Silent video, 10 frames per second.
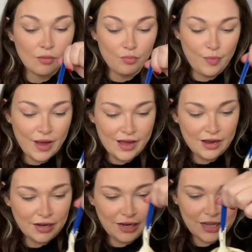
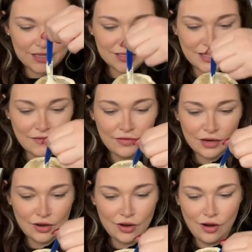But let's give it
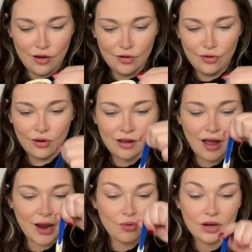a go.
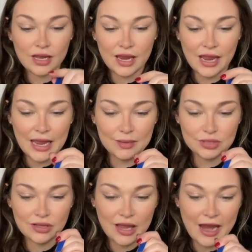I want to get heaps
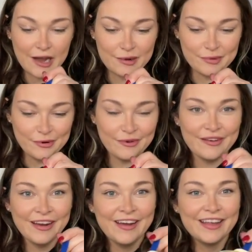of the caramel.
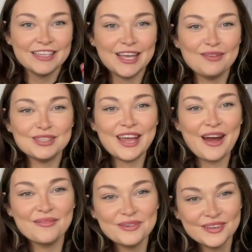There's heaps of
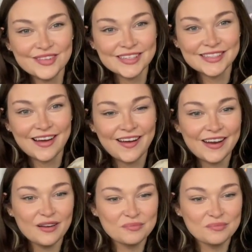caramel on this side.